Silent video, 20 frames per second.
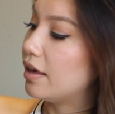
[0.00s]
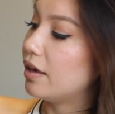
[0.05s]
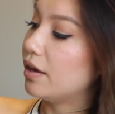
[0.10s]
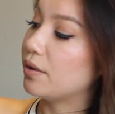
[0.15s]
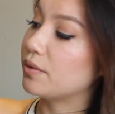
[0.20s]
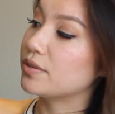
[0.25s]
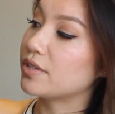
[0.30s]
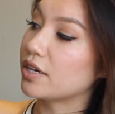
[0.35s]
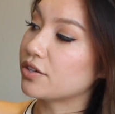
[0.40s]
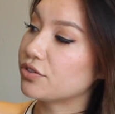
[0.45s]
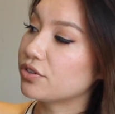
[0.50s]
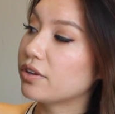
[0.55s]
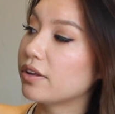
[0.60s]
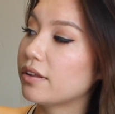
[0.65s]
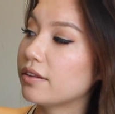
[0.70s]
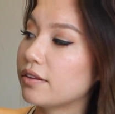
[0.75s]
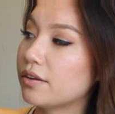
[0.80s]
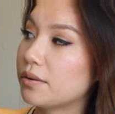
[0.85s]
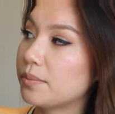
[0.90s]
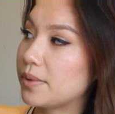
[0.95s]
It was actually
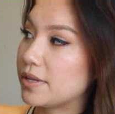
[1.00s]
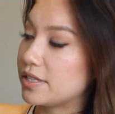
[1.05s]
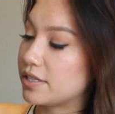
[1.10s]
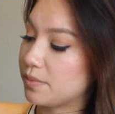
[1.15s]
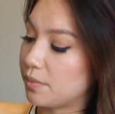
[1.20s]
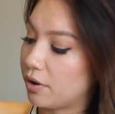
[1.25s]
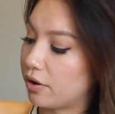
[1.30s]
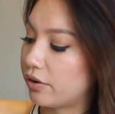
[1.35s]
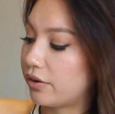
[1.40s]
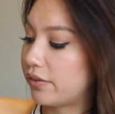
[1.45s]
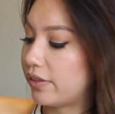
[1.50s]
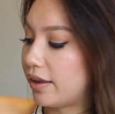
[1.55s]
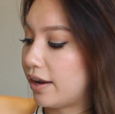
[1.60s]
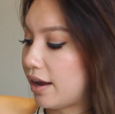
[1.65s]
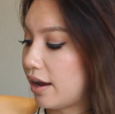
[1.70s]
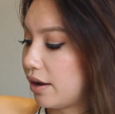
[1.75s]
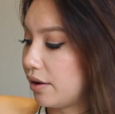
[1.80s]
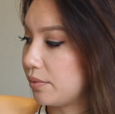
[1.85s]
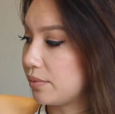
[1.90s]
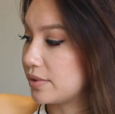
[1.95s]
a little bit smaller than
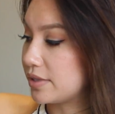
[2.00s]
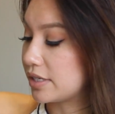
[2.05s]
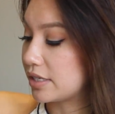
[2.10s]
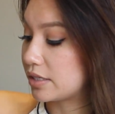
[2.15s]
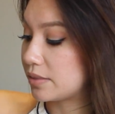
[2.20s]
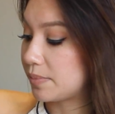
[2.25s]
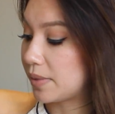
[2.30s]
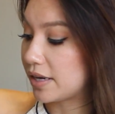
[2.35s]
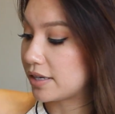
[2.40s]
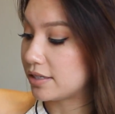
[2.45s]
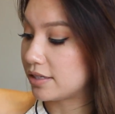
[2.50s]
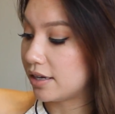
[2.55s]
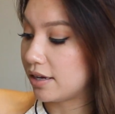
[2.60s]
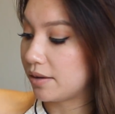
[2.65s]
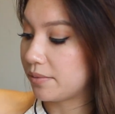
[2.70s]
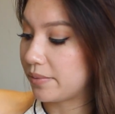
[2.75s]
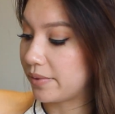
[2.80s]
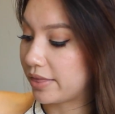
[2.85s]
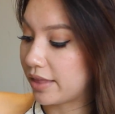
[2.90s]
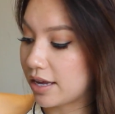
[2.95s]
I was
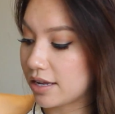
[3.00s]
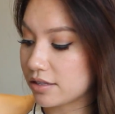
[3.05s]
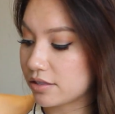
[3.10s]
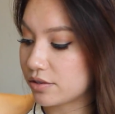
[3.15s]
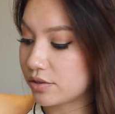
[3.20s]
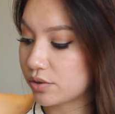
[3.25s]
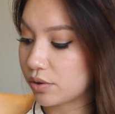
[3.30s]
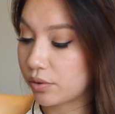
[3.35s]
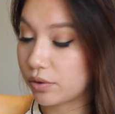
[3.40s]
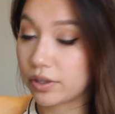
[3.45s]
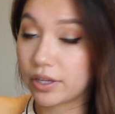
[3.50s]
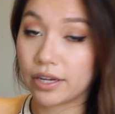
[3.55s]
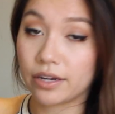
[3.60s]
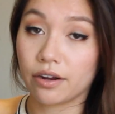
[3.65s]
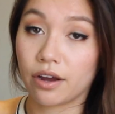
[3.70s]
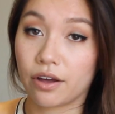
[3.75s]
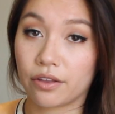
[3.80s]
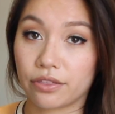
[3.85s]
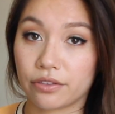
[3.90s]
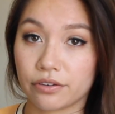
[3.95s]
expecting, but that's totally
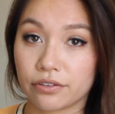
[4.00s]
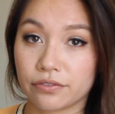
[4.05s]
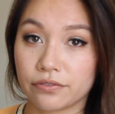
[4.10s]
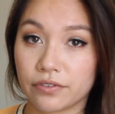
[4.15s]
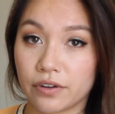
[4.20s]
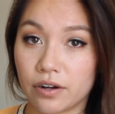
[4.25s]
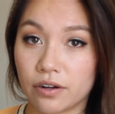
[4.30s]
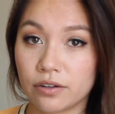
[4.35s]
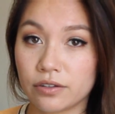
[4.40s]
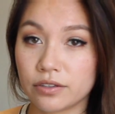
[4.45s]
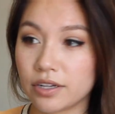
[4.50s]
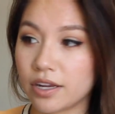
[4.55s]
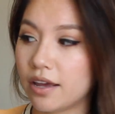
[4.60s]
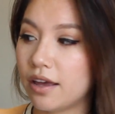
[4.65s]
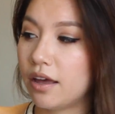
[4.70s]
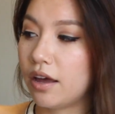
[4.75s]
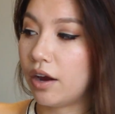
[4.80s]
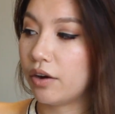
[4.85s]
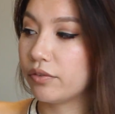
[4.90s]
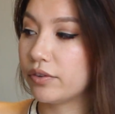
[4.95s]
not their fault.
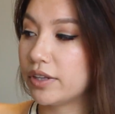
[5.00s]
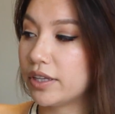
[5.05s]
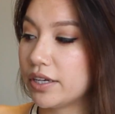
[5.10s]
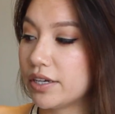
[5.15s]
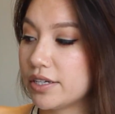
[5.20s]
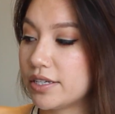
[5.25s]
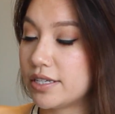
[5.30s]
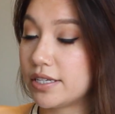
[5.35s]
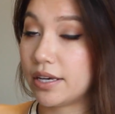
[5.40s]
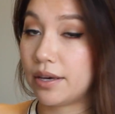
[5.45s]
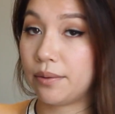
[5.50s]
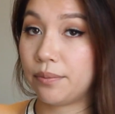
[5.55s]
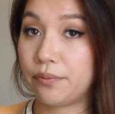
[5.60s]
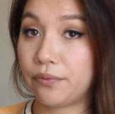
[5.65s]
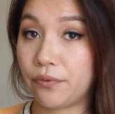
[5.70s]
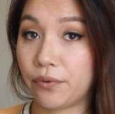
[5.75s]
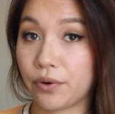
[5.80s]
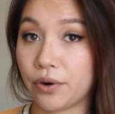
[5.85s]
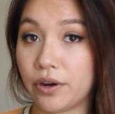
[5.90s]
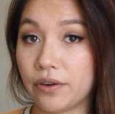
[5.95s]
A really good tip
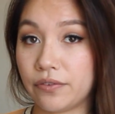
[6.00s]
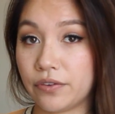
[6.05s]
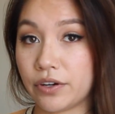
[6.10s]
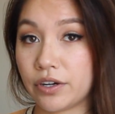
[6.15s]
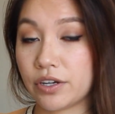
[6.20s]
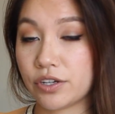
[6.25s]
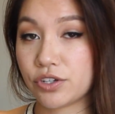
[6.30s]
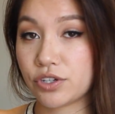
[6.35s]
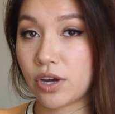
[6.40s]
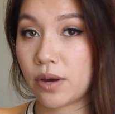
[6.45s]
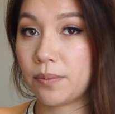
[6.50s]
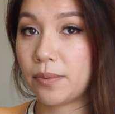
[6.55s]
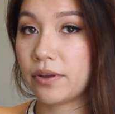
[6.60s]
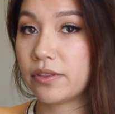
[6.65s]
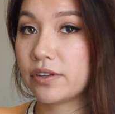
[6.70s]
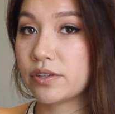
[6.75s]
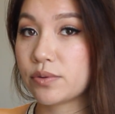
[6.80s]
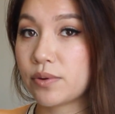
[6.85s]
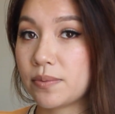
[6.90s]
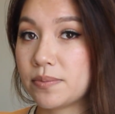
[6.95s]
for if you're going to shop
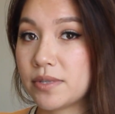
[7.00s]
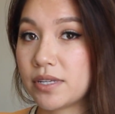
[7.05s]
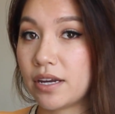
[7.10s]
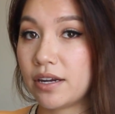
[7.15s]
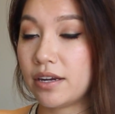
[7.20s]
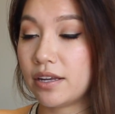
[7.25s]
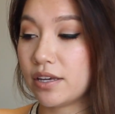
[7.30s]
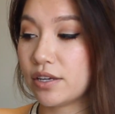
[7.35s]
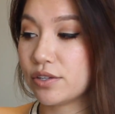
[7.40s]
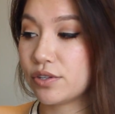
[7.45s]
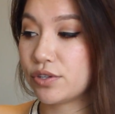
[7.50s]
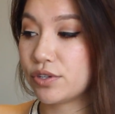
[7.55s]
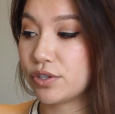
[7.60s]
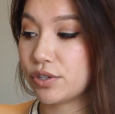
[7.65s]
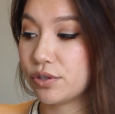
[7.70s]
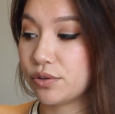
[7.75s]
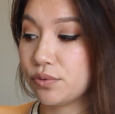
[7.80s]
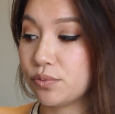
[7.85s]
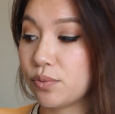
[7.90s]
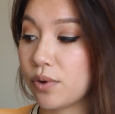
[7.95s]
on this website is
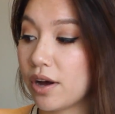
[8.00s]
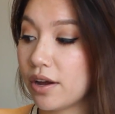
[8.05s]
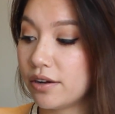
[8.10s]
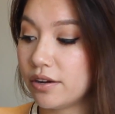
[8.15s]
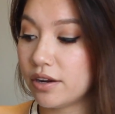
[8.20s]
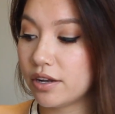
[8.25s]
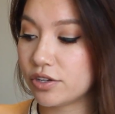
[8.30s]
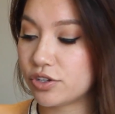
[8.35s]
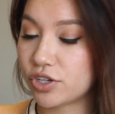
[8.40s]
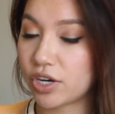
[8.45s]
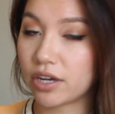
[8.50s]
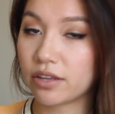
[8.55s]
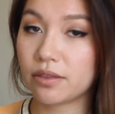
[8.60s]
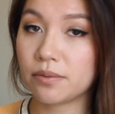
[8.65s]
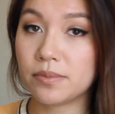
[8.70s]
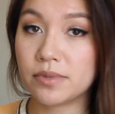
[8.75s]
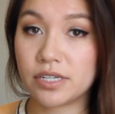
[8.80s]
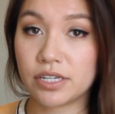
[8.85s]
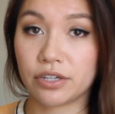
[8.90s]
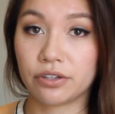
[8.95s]
to, one, check the
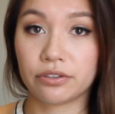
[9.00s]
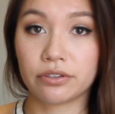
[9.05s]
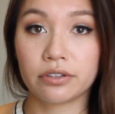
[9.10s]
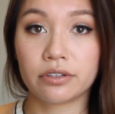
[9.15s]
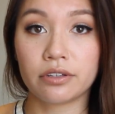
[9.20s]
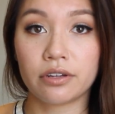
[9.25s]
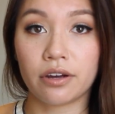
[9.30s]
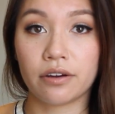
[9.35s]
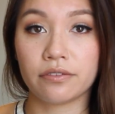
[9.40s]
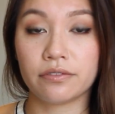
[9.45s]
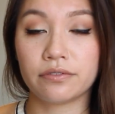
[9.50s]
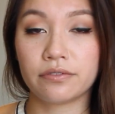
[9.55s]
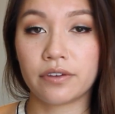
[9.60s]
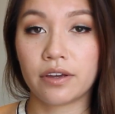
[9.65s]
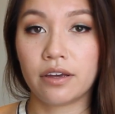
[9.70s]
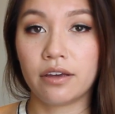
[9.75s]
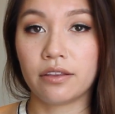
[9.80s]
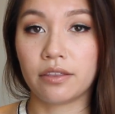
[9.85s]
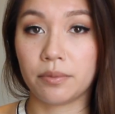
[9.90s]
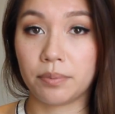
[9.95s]
material of
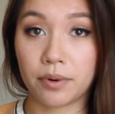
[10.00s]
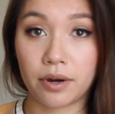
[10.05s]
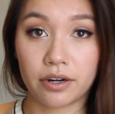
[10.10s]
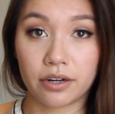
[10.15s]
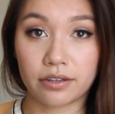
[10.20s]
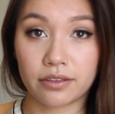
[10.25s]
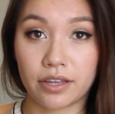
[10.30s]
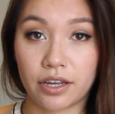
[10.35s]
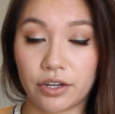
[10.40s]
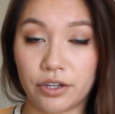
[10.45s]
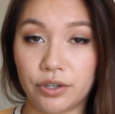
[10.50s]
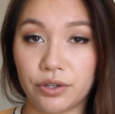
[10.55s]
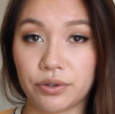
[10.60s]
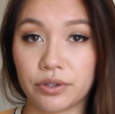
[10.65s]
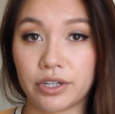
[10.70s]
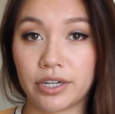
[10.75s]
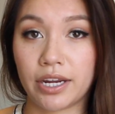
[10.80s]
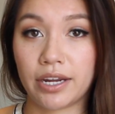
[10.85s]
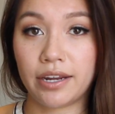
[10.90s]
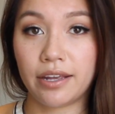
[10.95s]
the product that
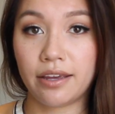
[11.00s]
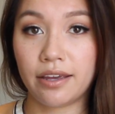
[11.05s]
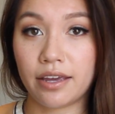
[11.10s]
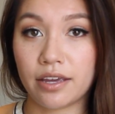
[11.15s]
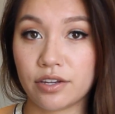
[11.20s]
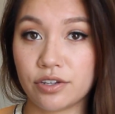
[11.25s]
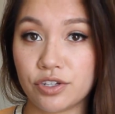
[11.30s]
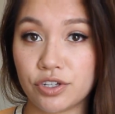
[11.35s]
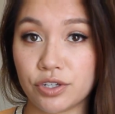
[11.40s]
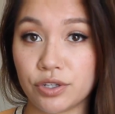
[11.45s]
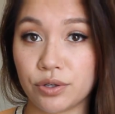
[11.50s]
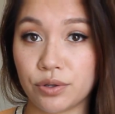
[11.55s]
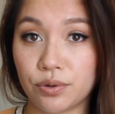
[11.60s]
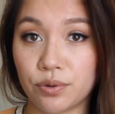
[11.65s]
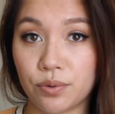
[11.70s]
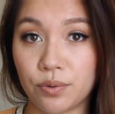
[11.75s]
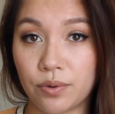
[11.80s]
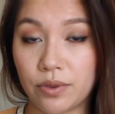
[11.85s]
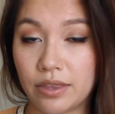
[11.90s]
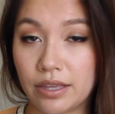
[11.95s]
you're getting
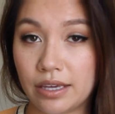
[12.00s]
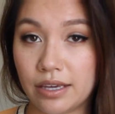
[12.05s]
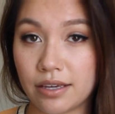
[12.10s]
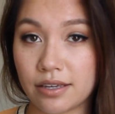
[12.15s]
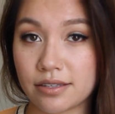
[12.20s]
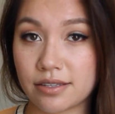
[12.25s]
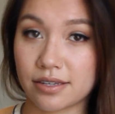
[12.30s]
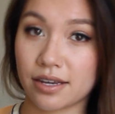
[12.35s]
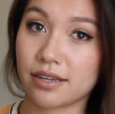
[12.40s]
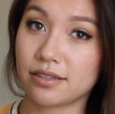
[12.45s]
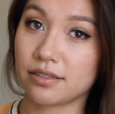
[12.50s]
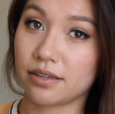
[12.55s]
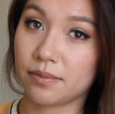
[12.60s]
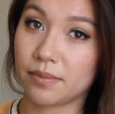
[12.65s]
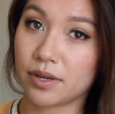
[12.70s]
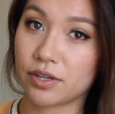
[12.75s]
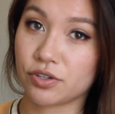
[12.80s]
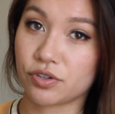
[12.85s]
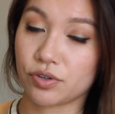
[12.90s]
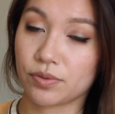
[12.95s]
into the sizing
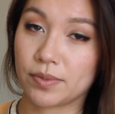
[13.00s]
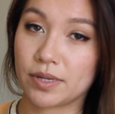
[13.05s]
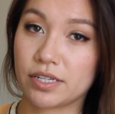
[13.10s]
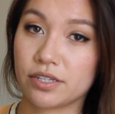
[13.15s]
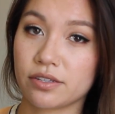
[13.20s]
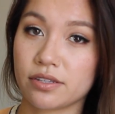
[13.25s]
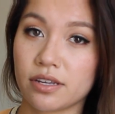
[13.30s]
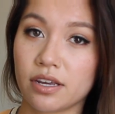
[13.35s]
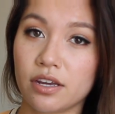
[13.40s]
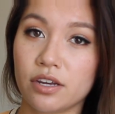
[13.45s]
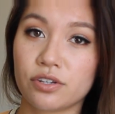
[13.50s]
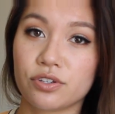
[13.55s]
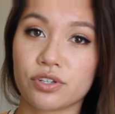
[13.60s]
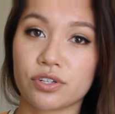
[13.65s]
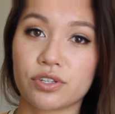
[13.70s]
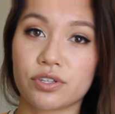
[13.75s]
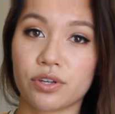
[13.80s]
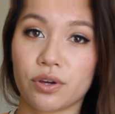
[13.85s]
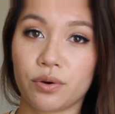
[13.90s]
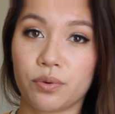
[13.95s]
measurements,
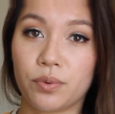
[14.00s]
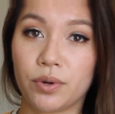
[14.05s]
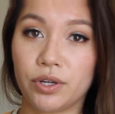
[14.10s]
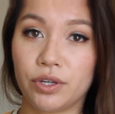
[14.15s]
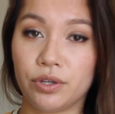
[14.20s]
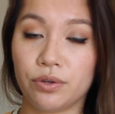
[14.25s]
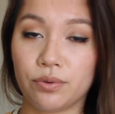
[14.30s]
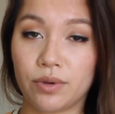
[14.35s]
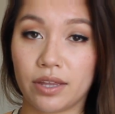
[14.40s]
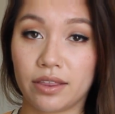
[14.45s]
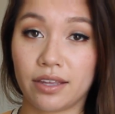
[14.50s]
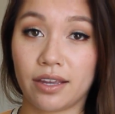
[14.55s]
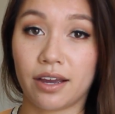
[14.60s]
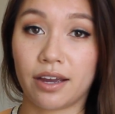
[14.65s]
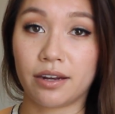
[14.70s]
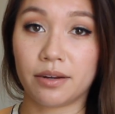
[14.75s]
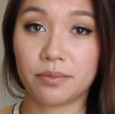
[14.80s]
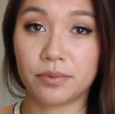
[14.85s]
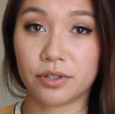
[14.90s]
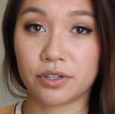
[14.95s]
just so when you get the
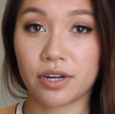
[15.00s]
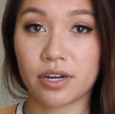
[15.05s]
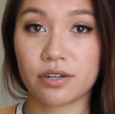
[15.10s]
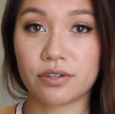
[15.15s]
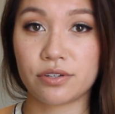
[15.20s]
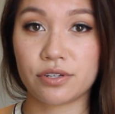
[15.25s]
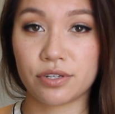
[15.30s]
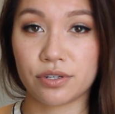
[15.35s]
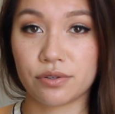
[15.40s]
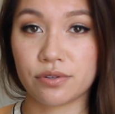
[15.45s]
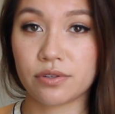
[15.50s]
item you're not too